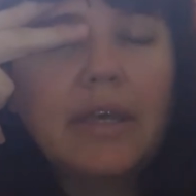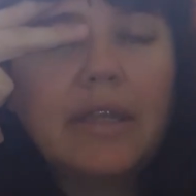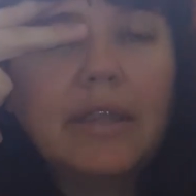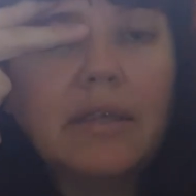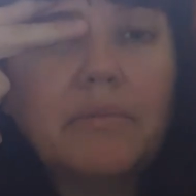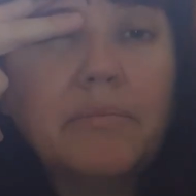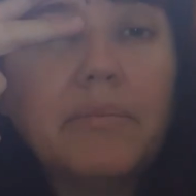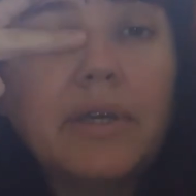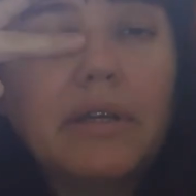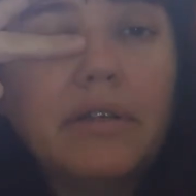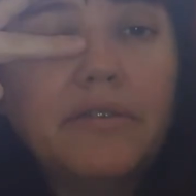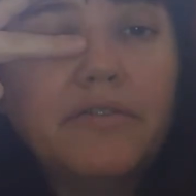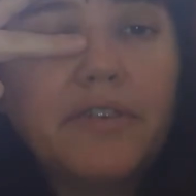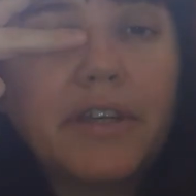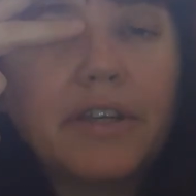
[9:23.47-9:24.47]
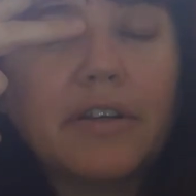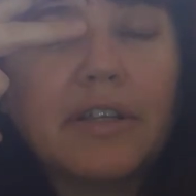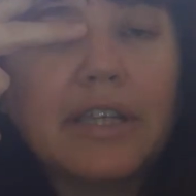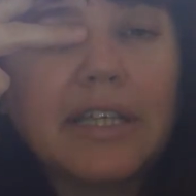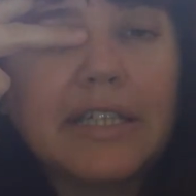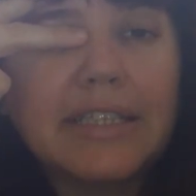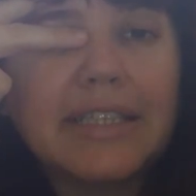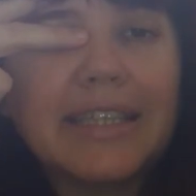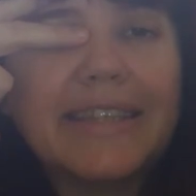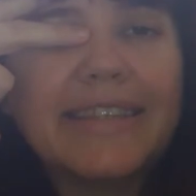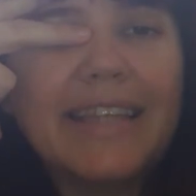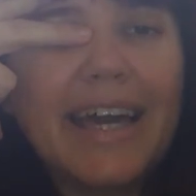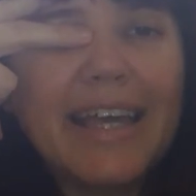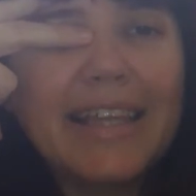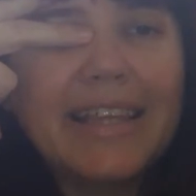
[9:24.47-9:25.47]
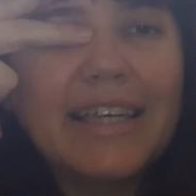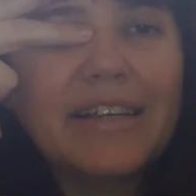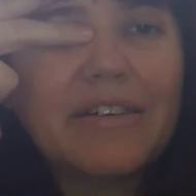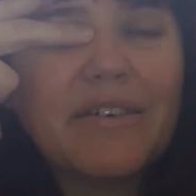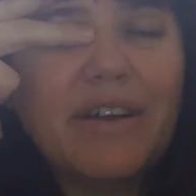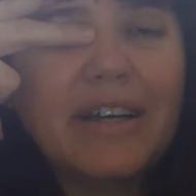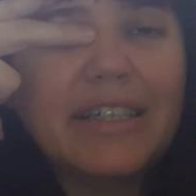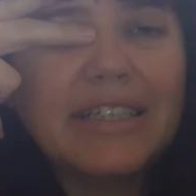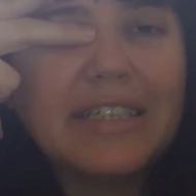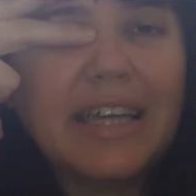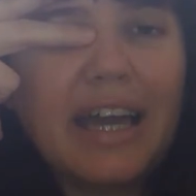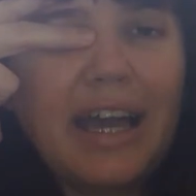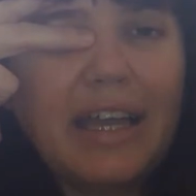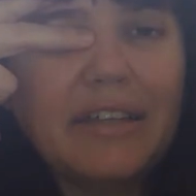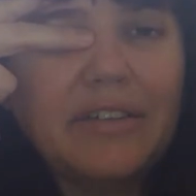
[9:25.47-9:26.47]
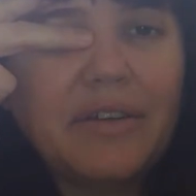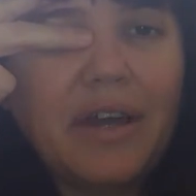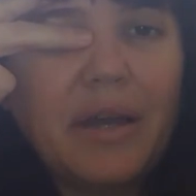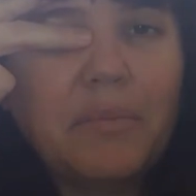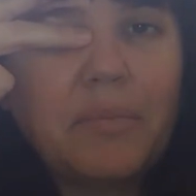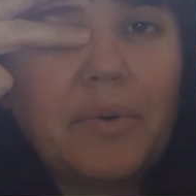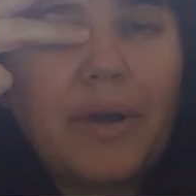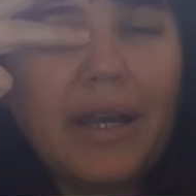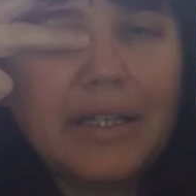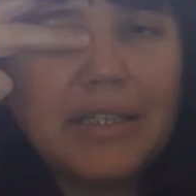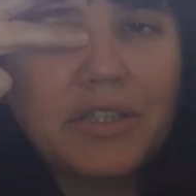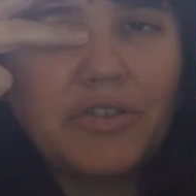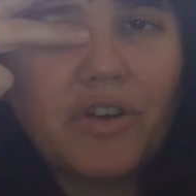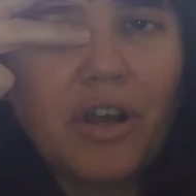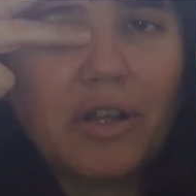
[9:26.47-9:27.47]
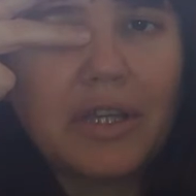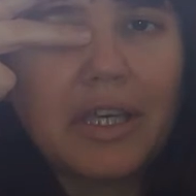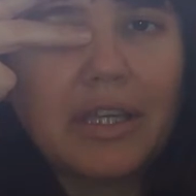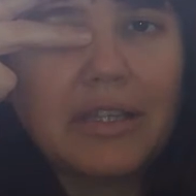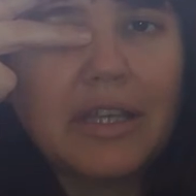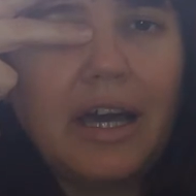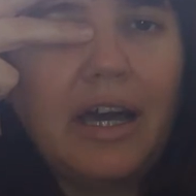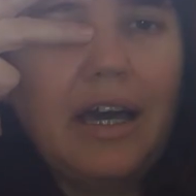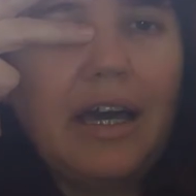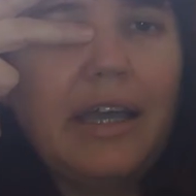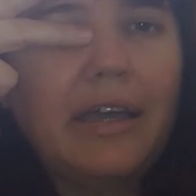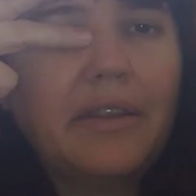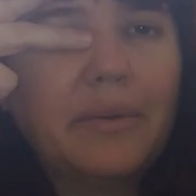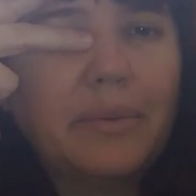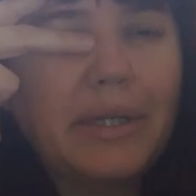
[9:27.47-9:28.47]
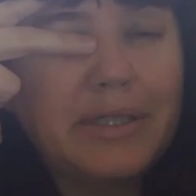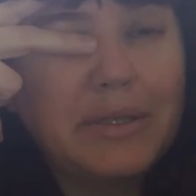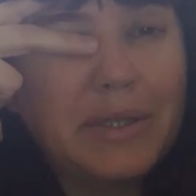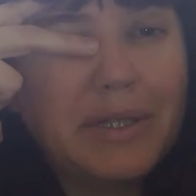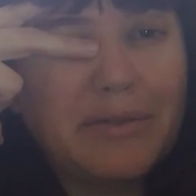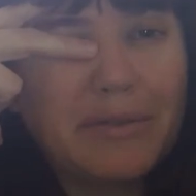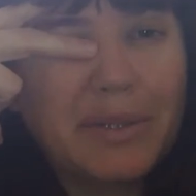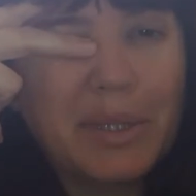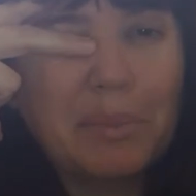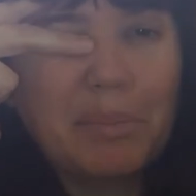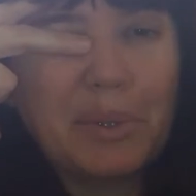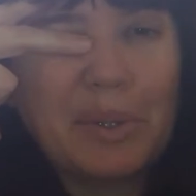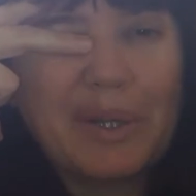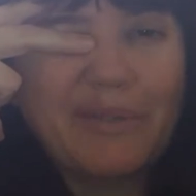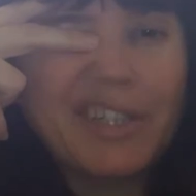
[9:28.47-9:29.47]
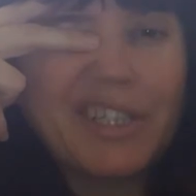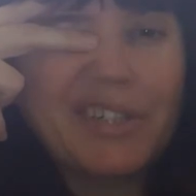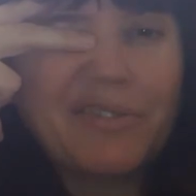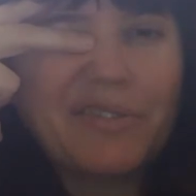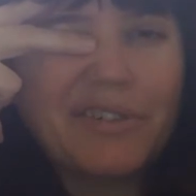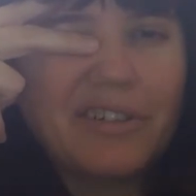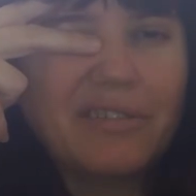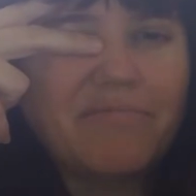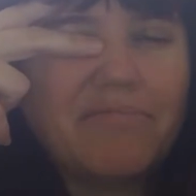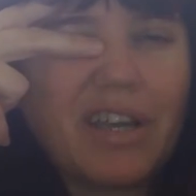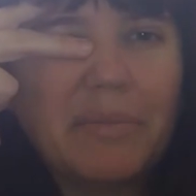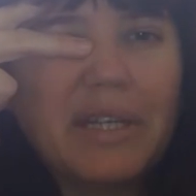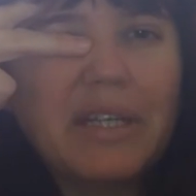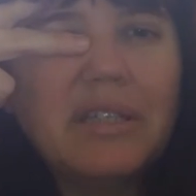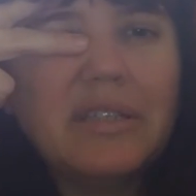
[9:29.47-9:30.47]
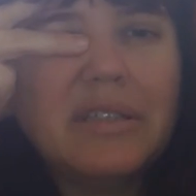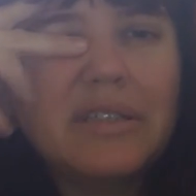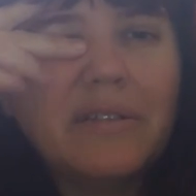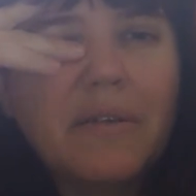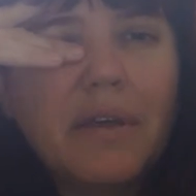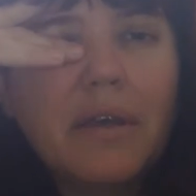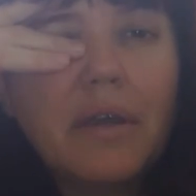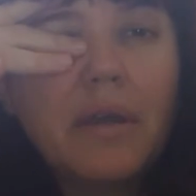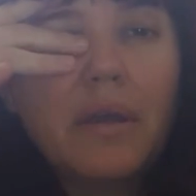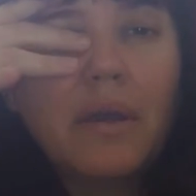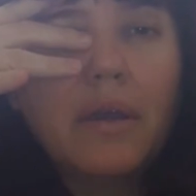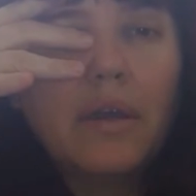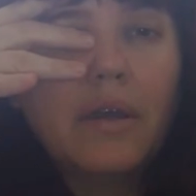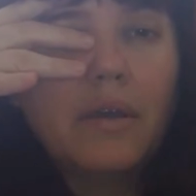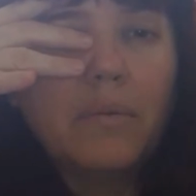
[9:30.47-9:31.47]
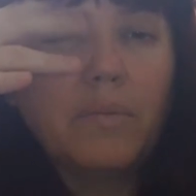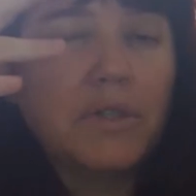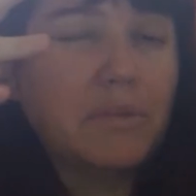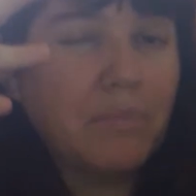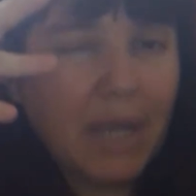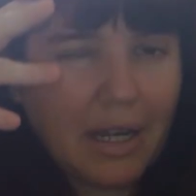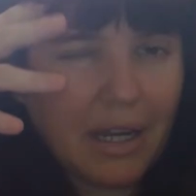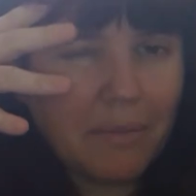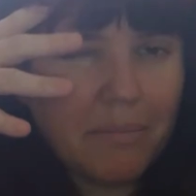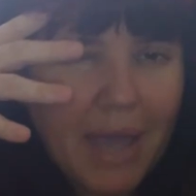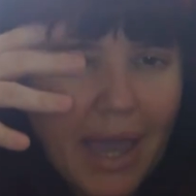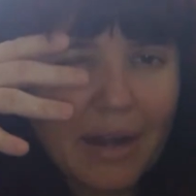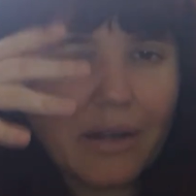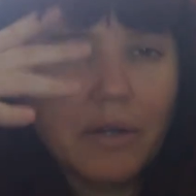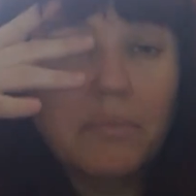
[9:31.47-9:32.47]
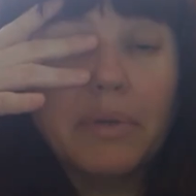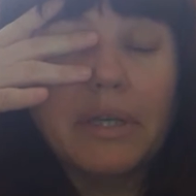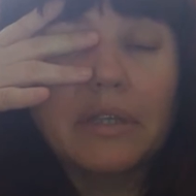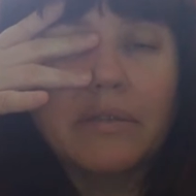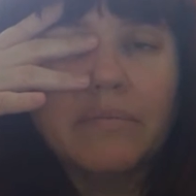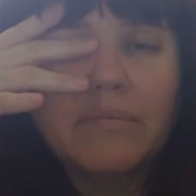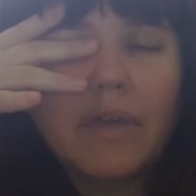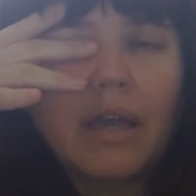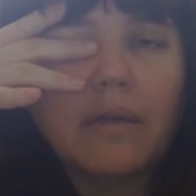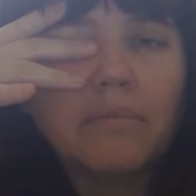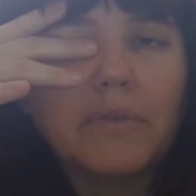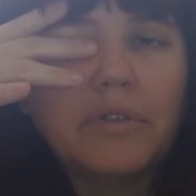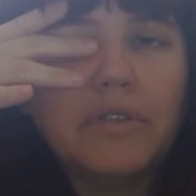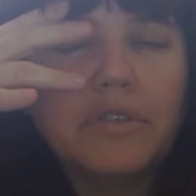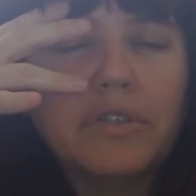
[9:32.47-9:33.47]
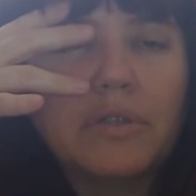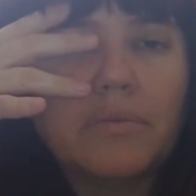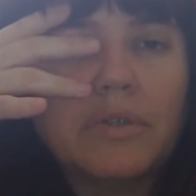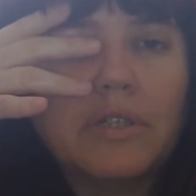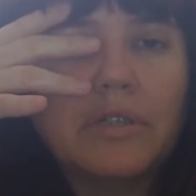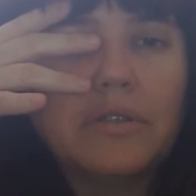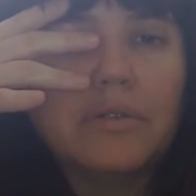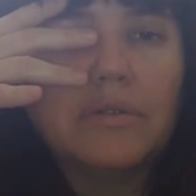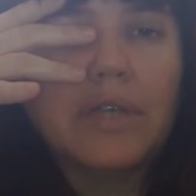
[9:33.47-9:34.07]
The middle finger lays lightly across the eye. Do not press strongly on the eye, otherwise you'll have really blurry vision for a couple of minutes, which may not matter, but you just don't want